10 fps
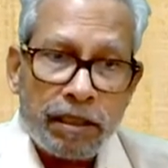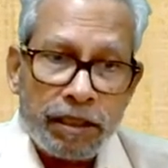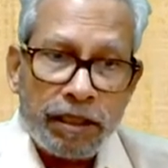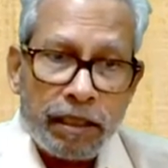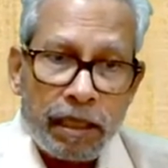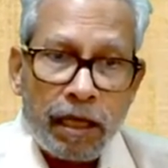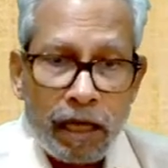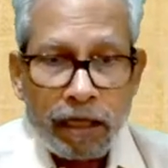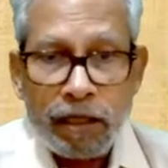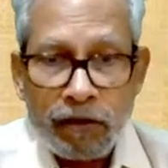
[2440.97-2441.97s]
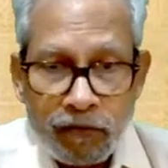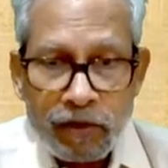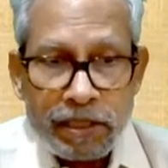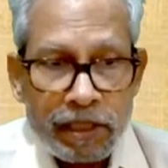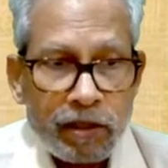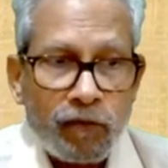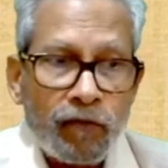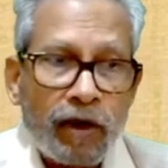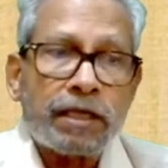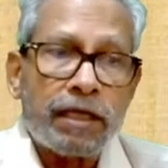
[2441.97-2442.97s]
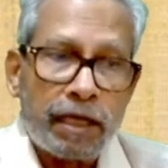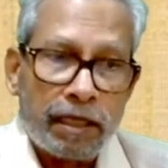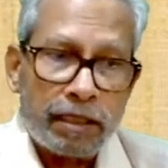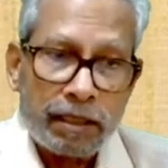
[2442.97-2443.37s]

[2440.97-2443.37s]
leading and influencing the working area.